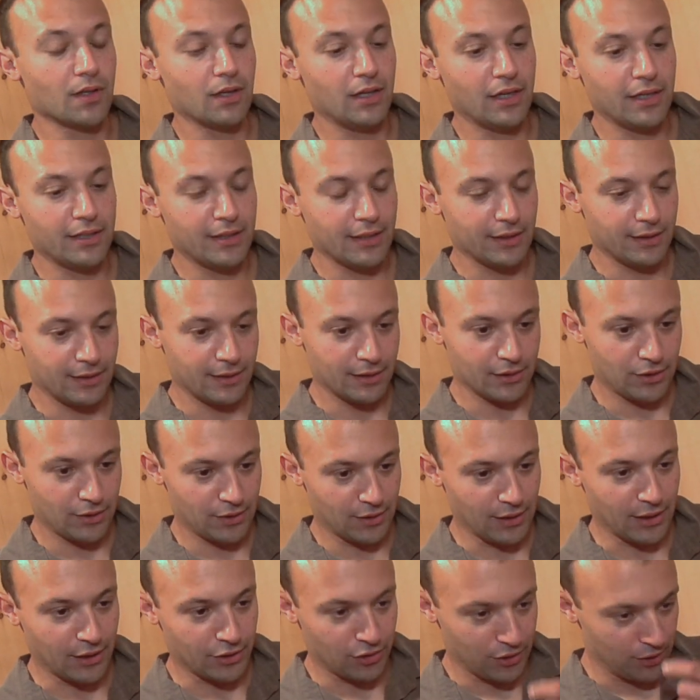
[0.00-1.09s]
I get
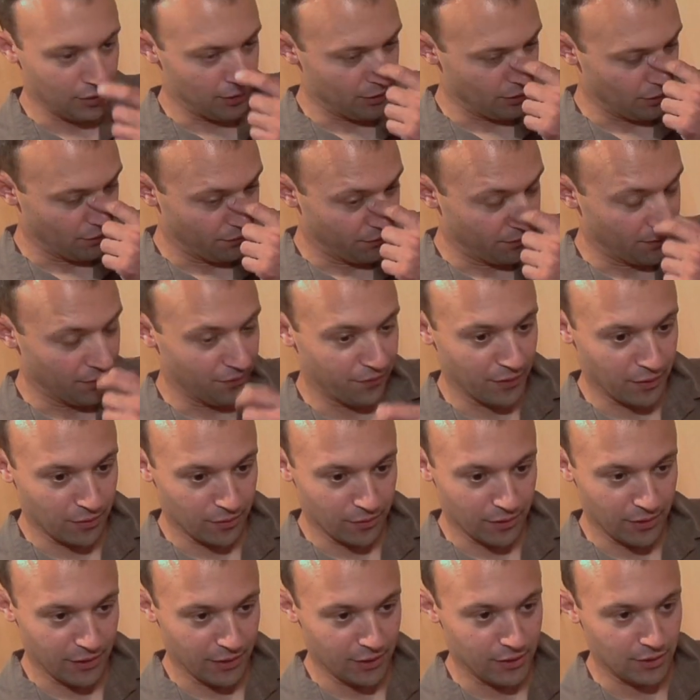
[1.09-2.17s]
this, actually, it's another from the Finger
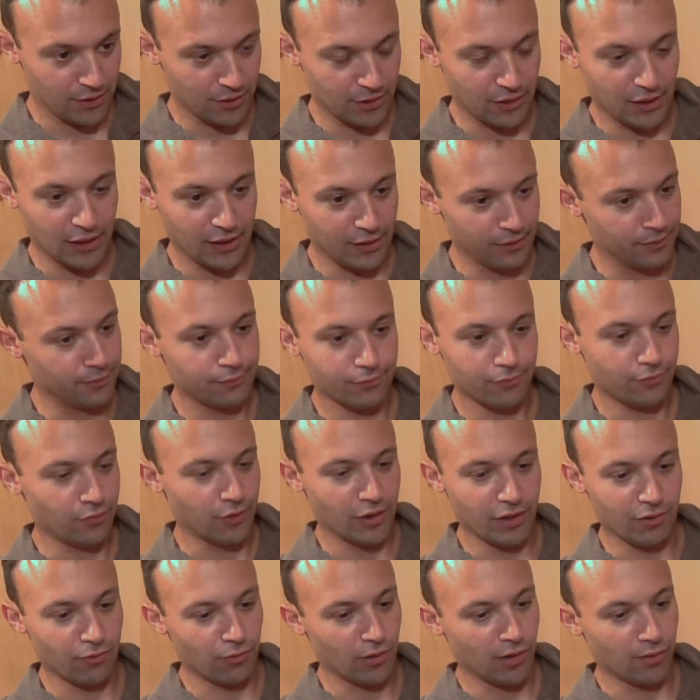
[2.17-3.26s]
Lakes, a
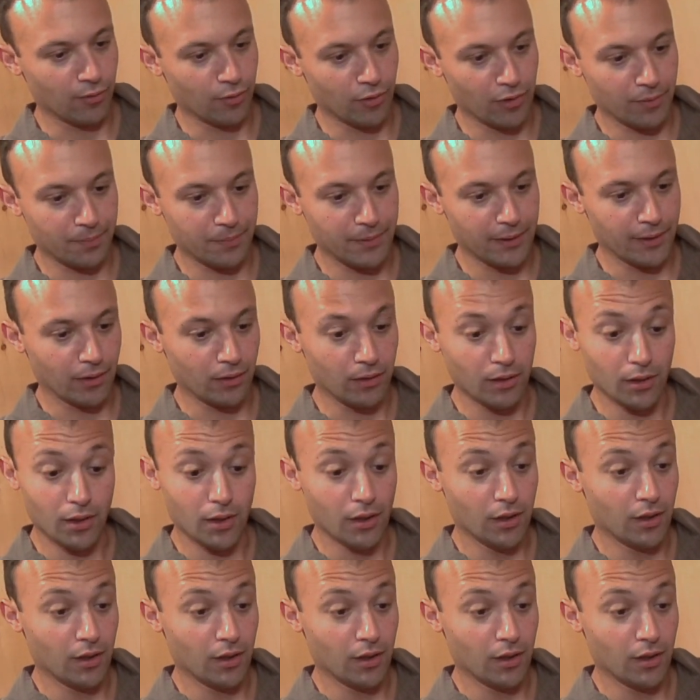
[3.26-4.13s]
great grower up there.